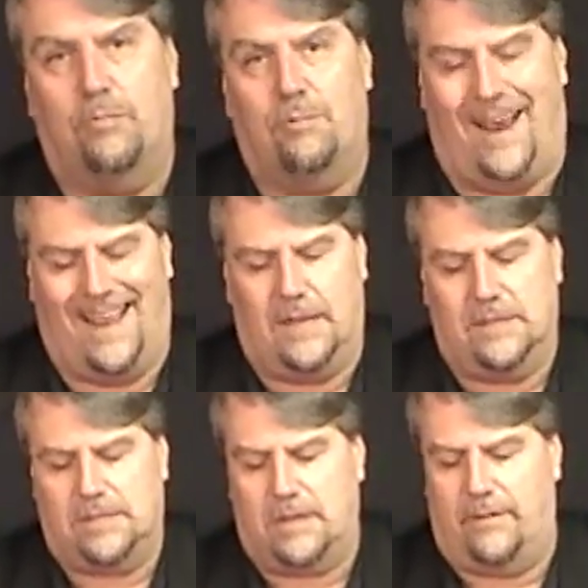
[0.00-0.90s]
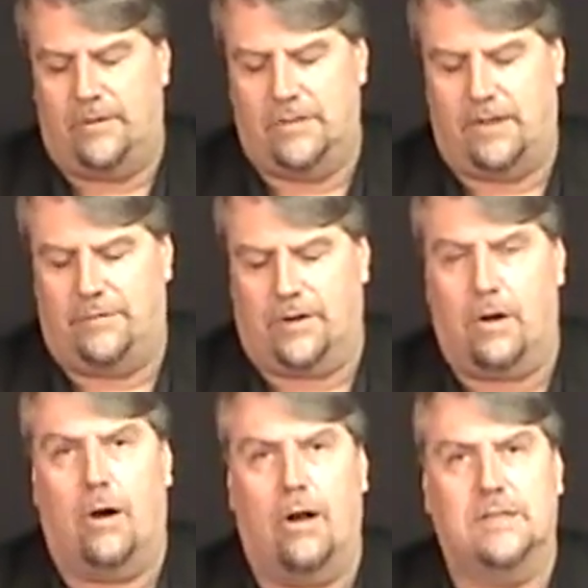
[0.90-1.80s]
rings, I've used it for
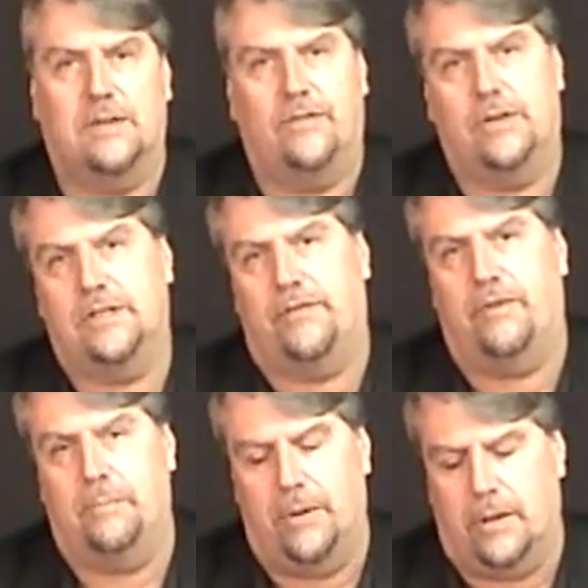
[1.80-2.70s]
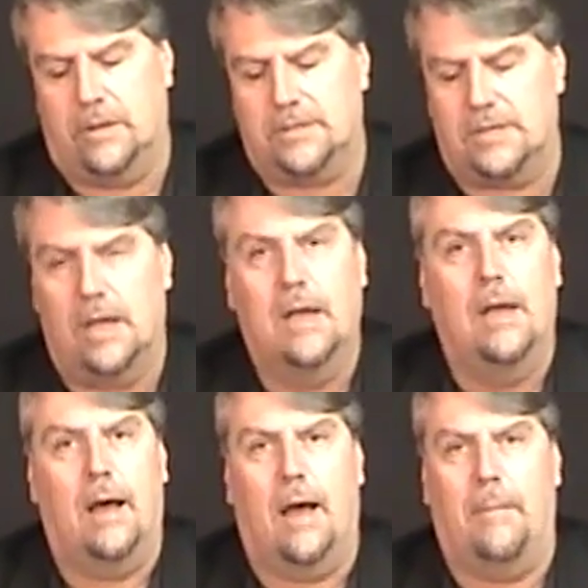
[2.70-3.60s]
cards, I've used it for bills.
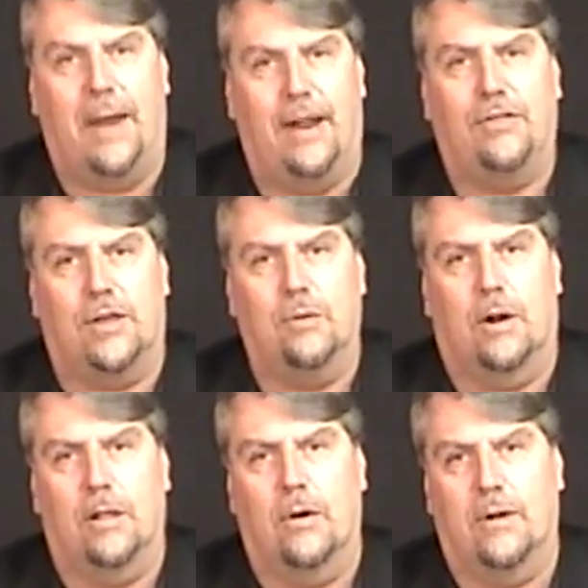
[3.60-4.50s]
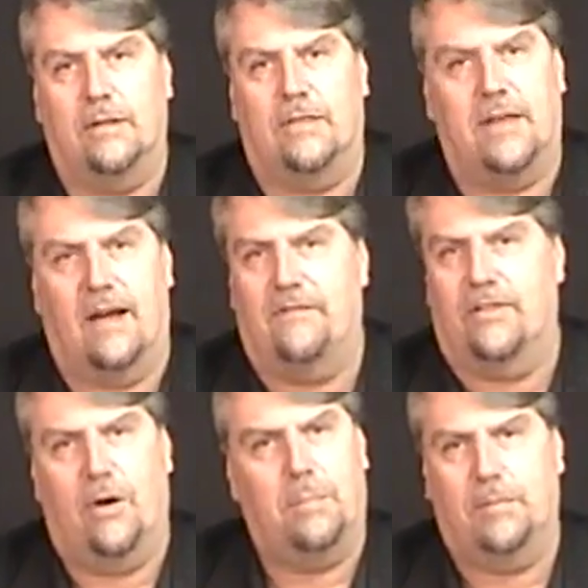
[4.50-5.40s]
Anything you want to load into the
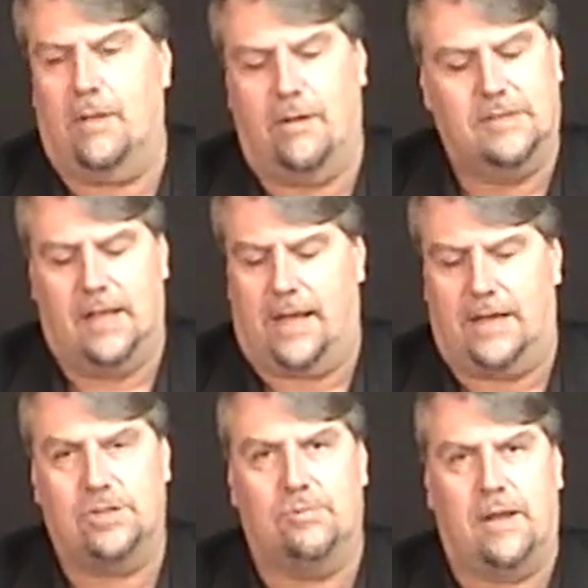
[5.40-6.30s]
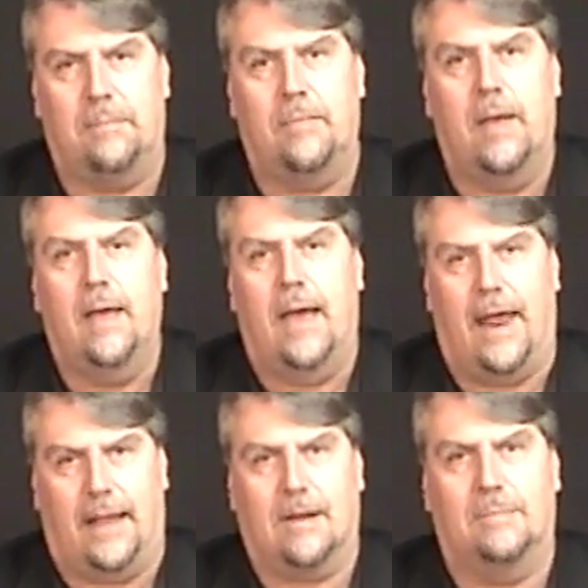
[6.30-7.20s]
envelope loads like a dream,
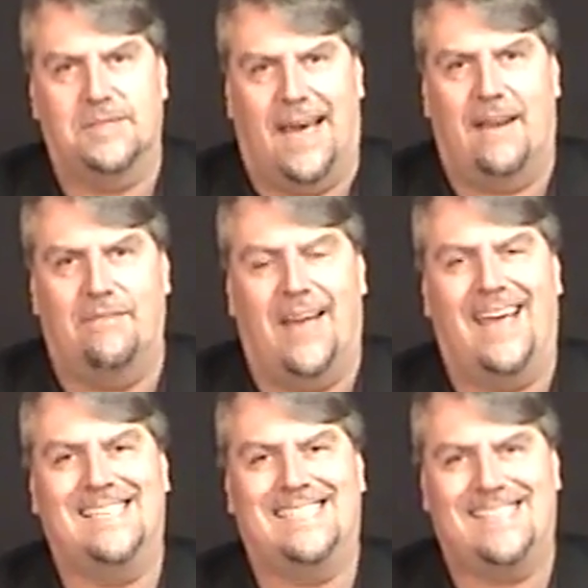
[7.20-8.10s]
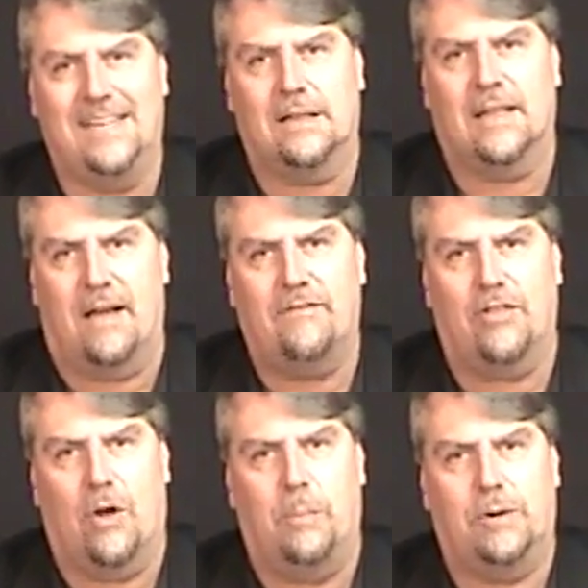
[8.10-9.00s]
and it comes out of a sealed
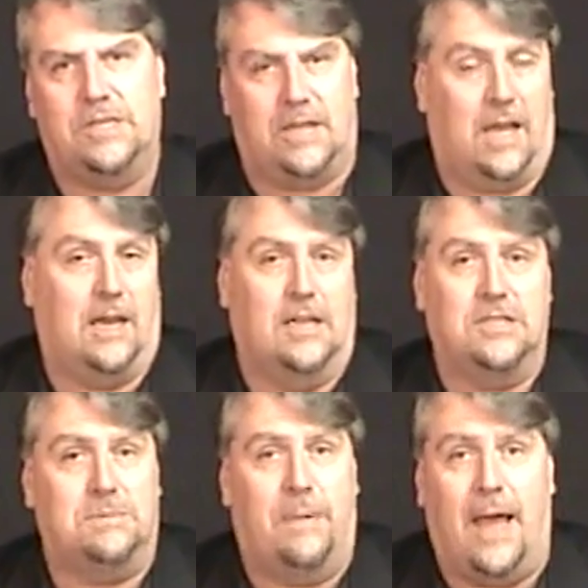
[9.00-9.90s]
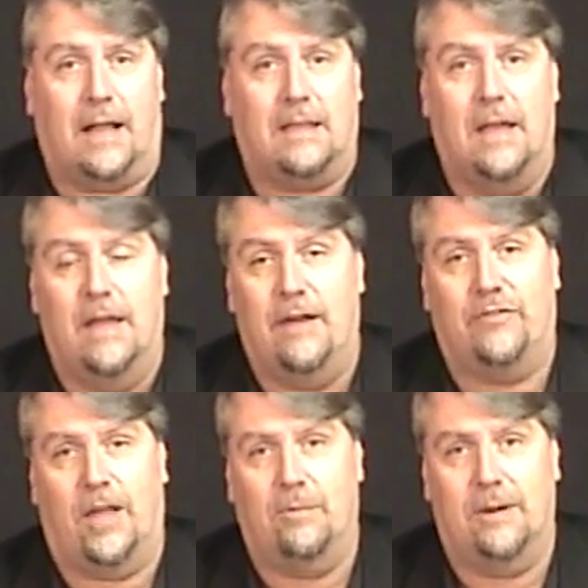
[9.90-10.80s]
envelope which they can inspect if
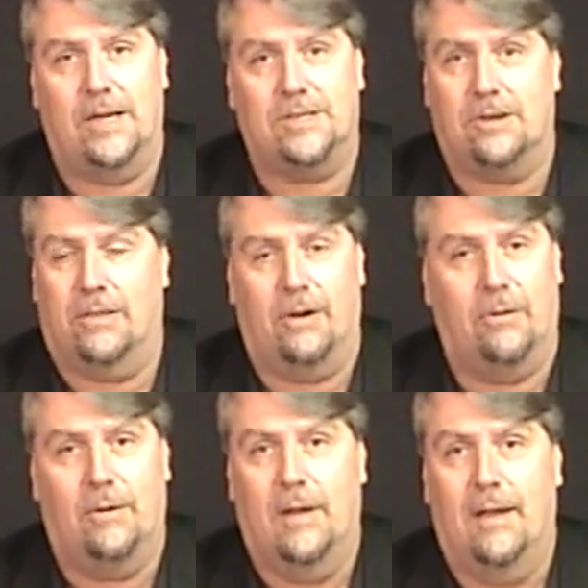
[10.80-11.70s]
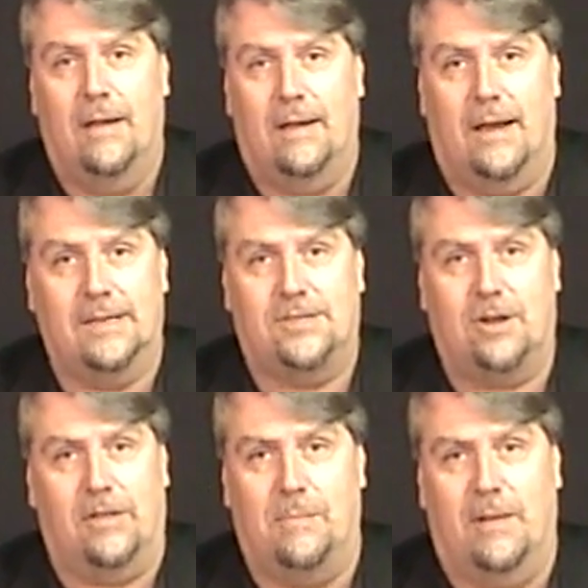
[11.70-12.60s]
they wish, although as
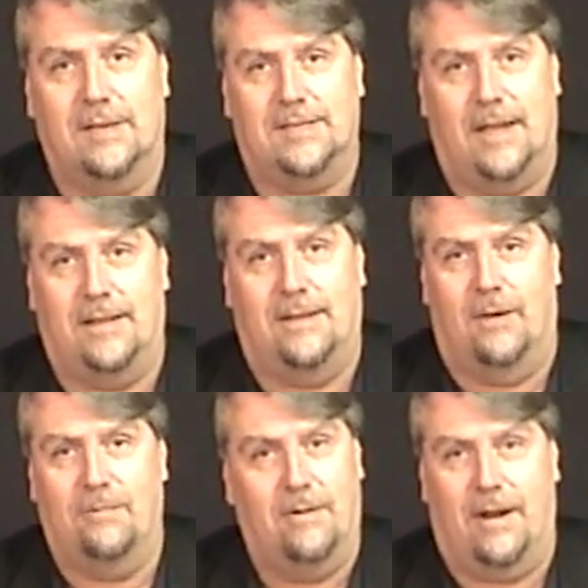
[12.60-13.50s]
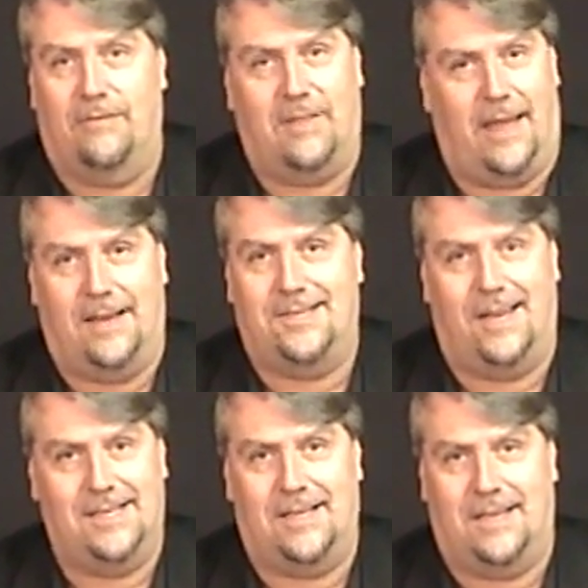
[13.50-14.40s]
Charlie Miller said, don't run if they ain't
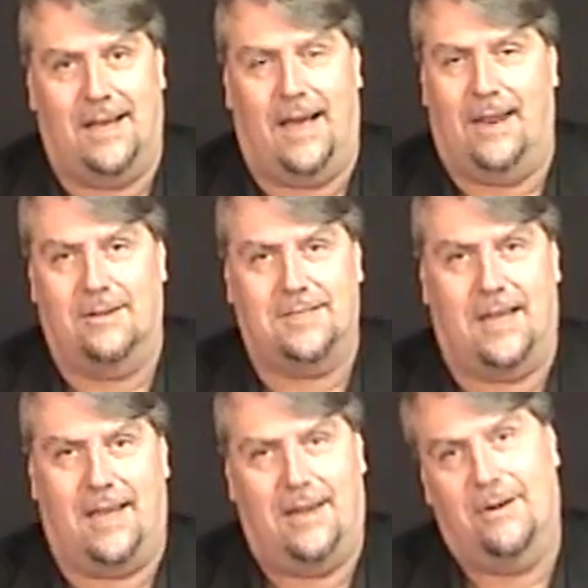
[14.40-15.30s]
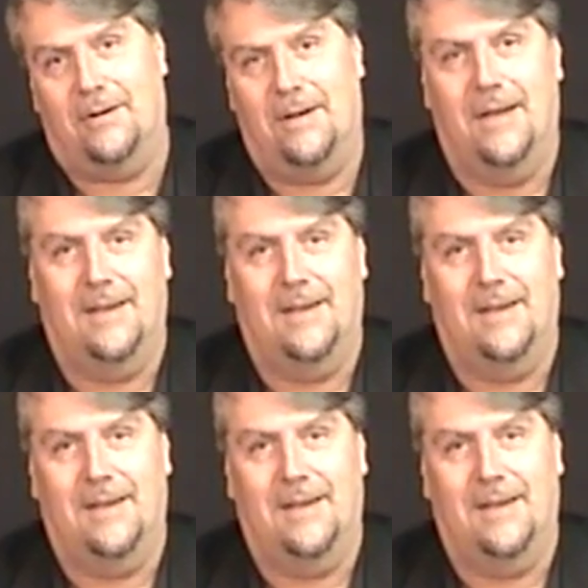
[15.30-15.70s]
chasing you. I don't say here,